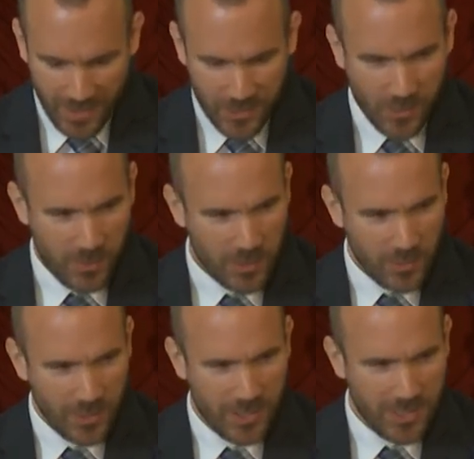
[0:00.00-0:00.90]
So I'm
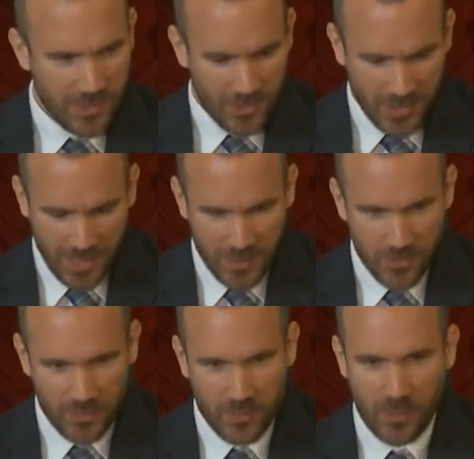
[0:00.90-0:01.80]
sure that this is the case
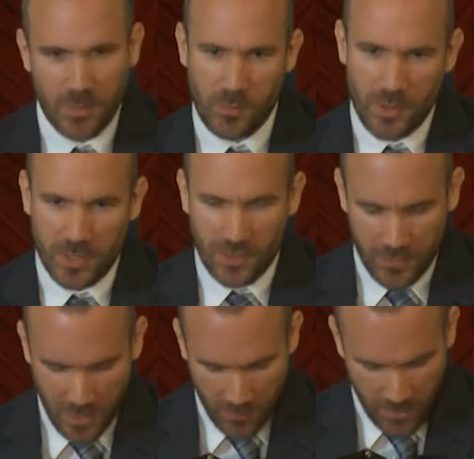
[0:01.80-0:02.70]
with when we think of
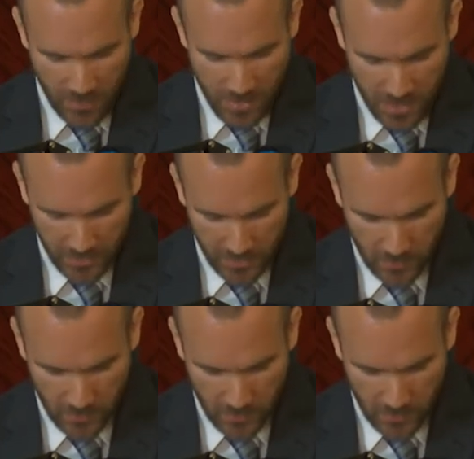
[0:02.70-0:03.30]
the upright man as